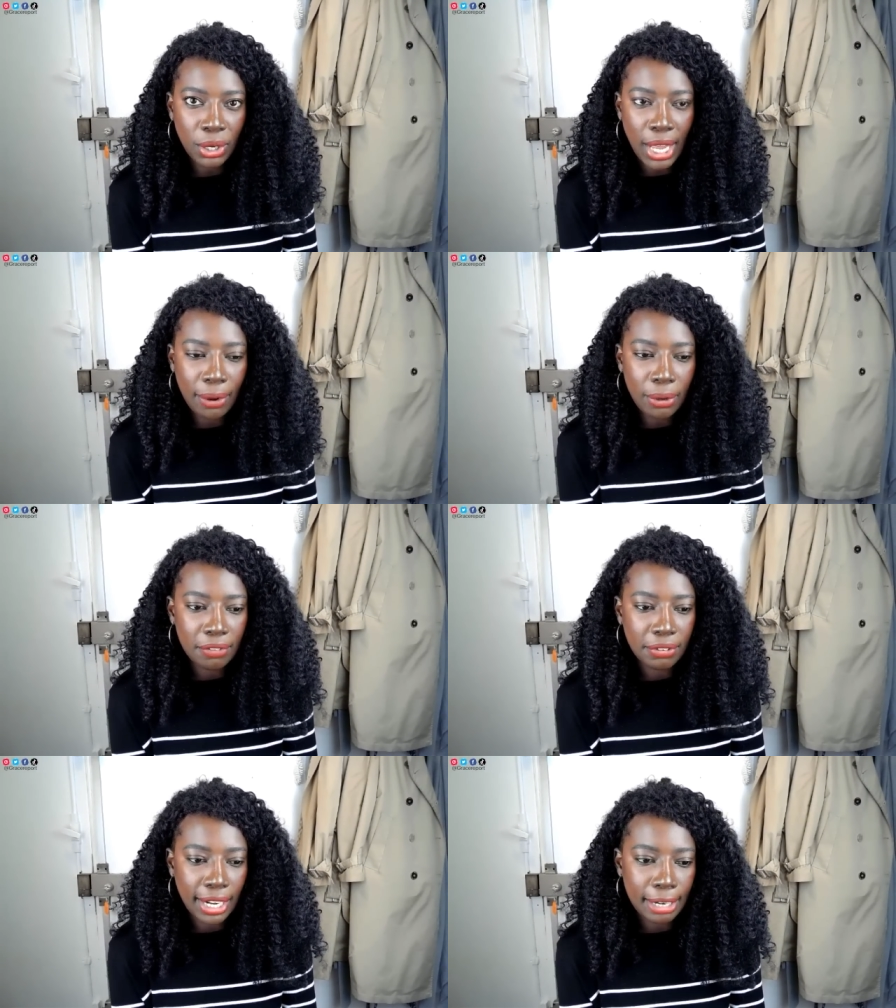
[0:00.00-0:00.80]
out of
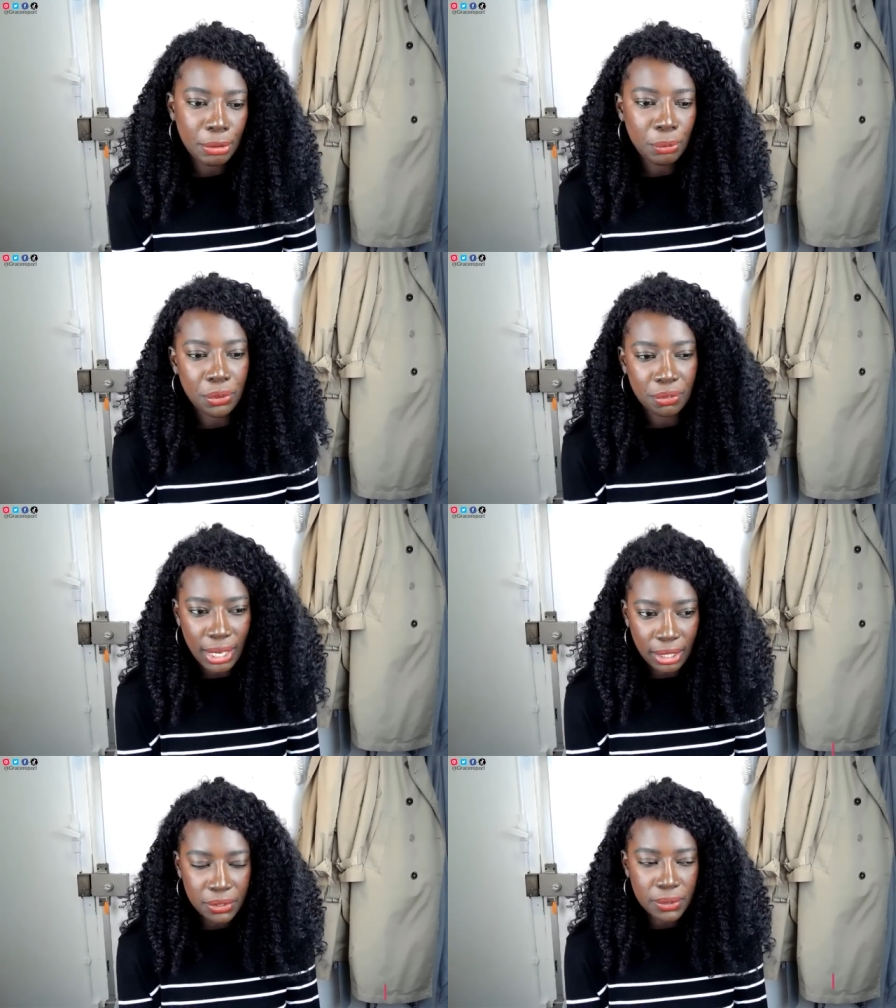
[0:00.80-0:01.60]
alignment with your
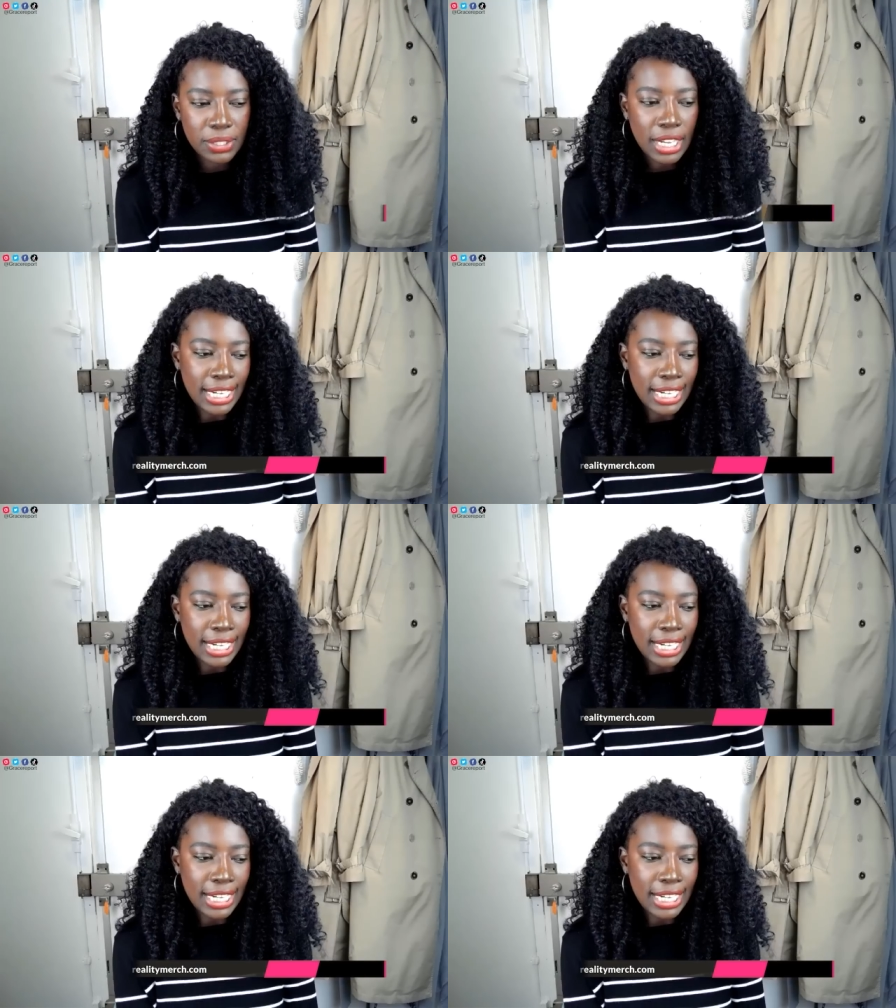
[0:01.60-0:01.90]
values